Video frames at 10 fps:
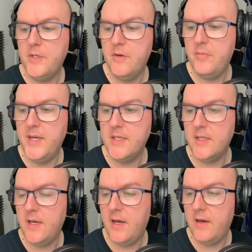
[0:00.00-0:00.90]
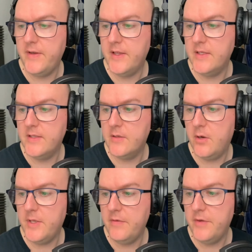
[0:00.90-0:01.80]
basically having this
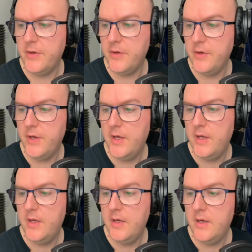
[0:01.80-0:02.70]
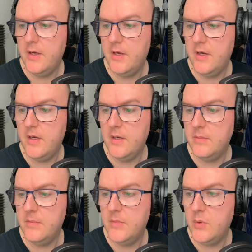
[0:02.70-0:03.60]
top-down view.
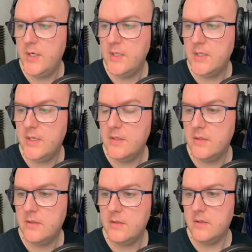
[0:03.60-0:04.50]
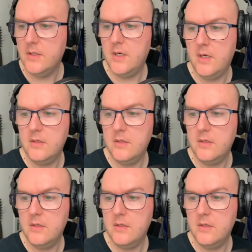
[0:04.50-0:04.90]
Why is that done that?